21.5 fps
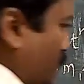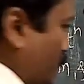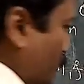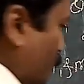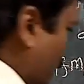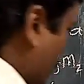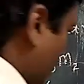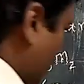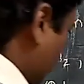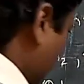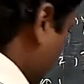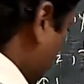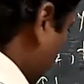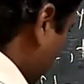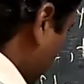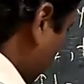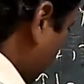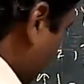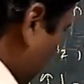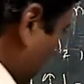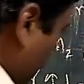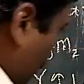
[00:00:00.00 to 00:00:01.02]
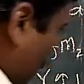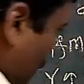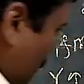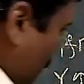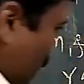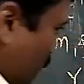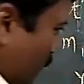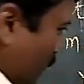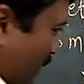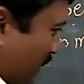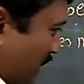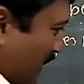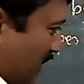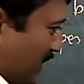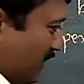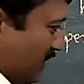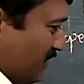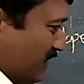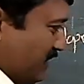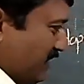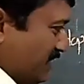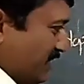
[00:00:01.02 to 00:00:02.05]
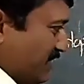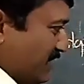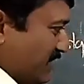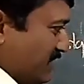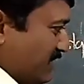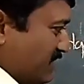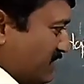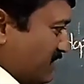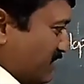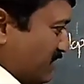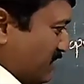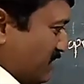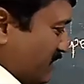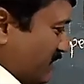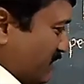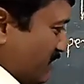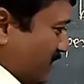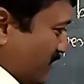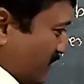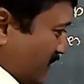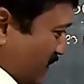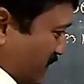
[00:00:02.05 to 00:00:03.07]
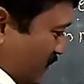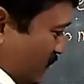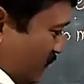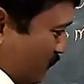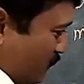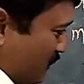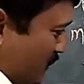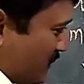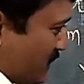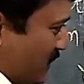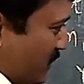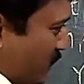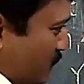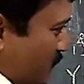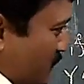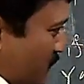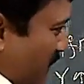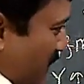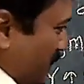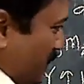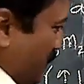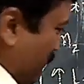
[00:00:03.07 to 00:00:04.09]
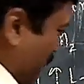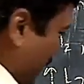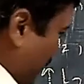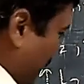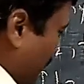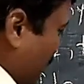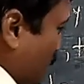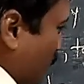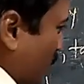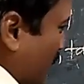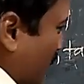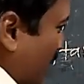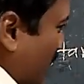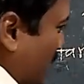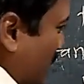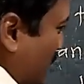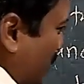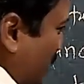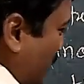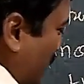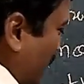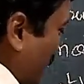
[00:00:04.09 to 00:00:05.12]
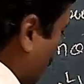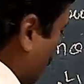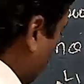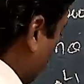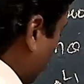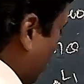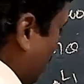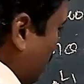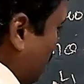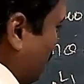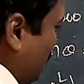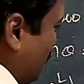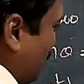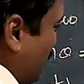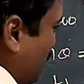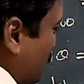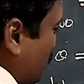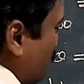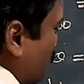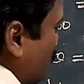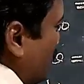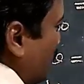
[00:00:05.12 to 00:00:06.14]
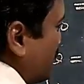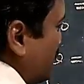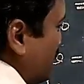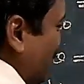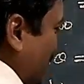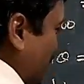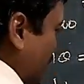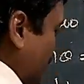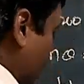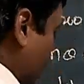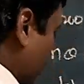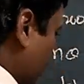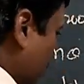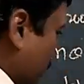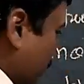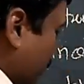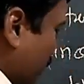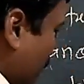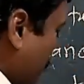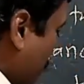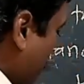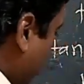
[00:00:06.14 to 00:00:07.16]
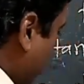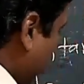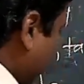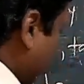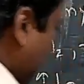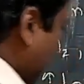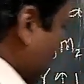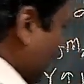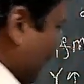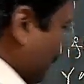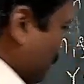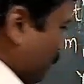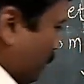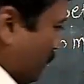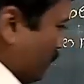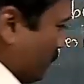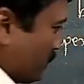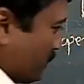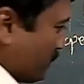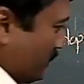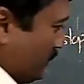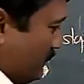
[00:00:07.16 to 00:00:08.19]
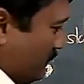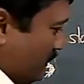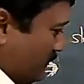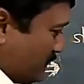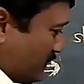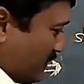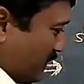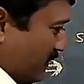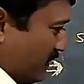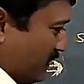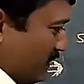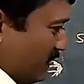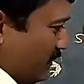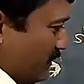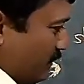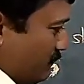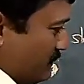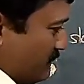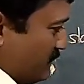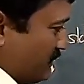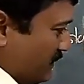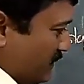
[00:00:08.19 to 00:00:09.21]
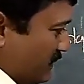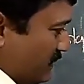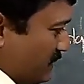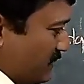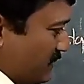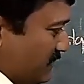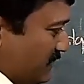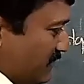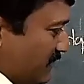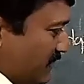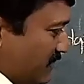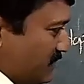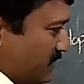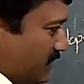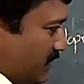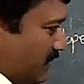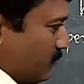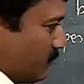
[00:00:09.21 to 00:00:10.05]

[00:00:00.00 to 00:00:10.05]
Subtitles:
two cases in which one angle theta is towards downside and one angle acute angle theta is towards right side. Because in this triangle ABC this theta is